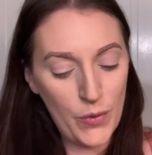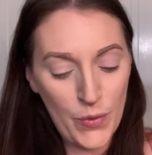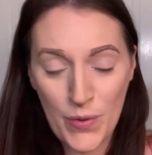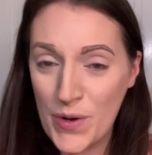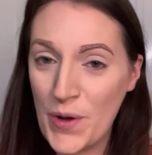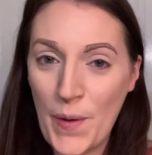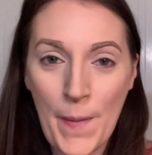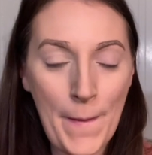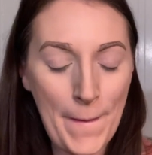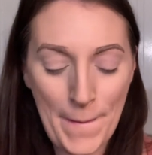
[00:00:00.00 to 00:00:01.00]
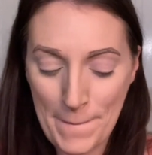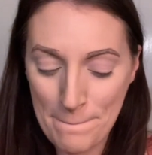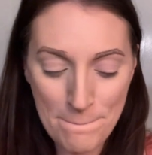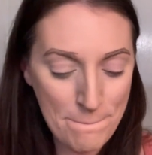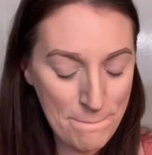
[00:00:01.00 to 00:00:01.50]
No,
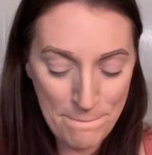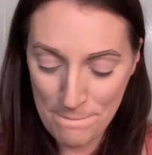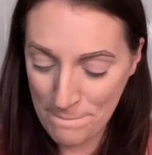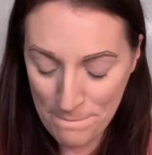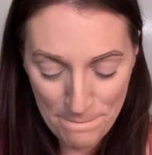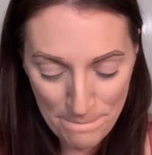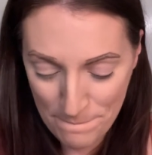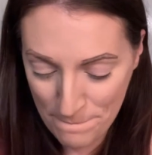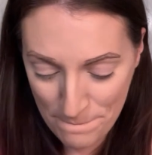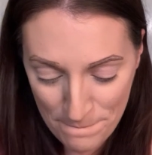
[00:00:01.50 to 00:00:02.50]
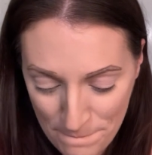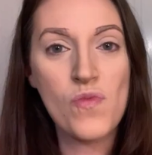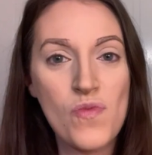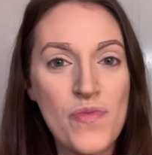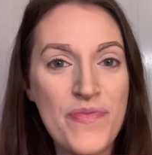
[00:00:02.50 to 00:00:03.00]
mm-mm, not at all.
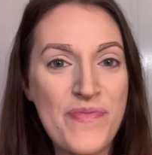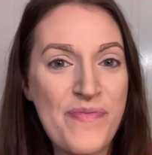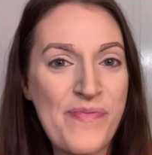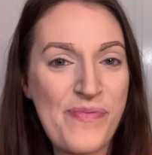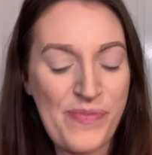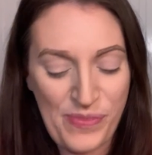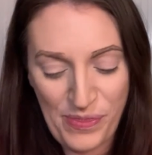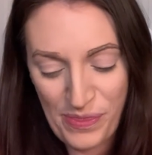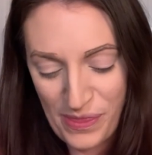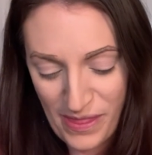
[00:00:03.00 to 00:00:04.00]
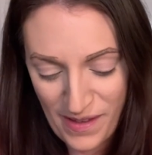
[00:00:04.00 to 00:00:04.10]
No. I mean, when did